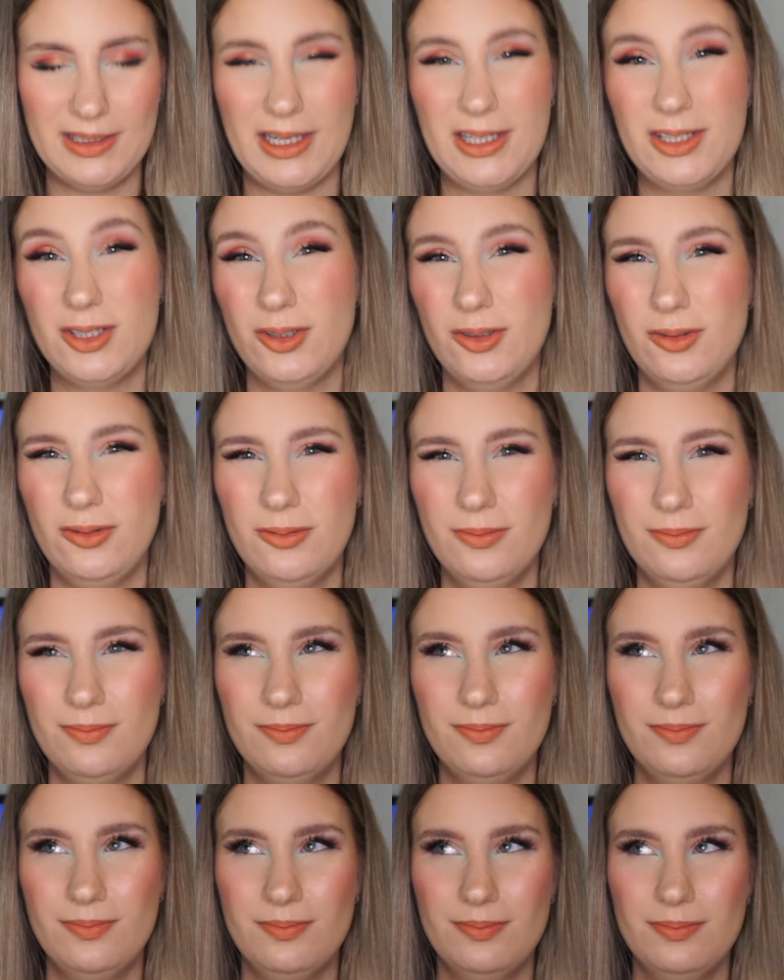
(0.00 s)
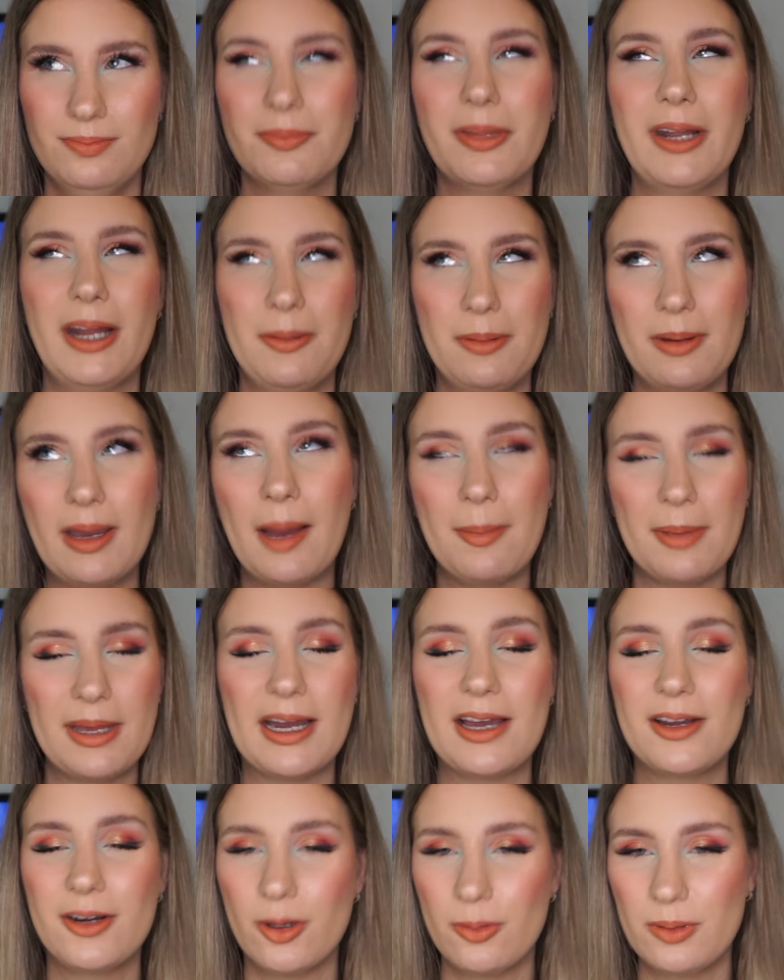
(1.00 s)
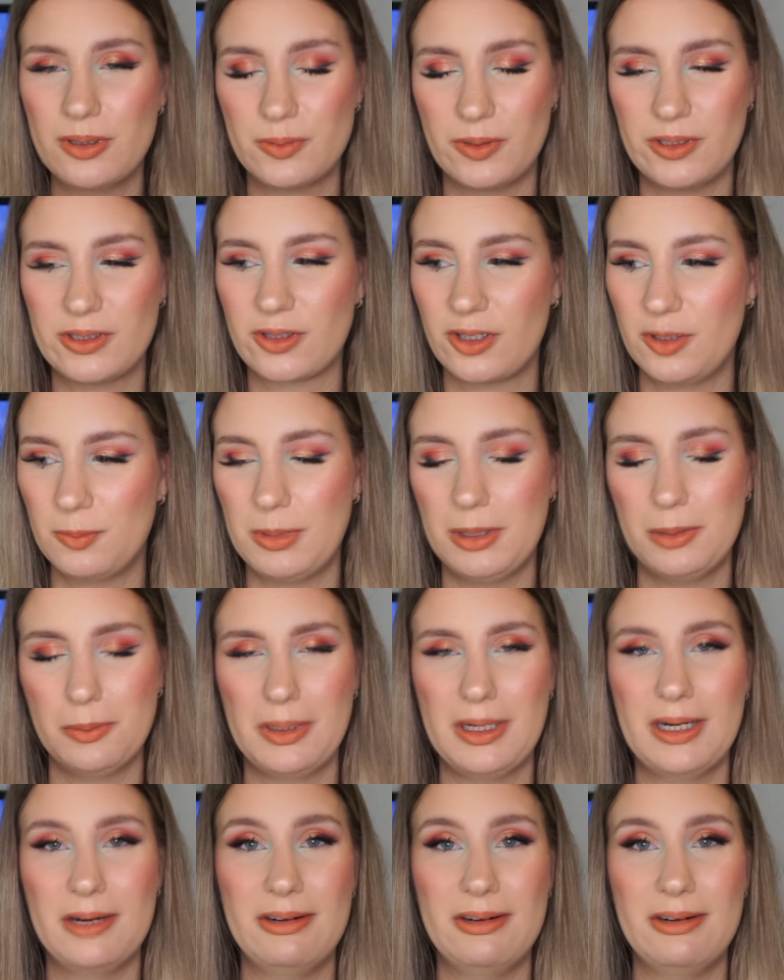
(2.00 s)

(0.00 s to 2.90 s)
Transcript: I do, but I mean, I know which one is going to be the winner,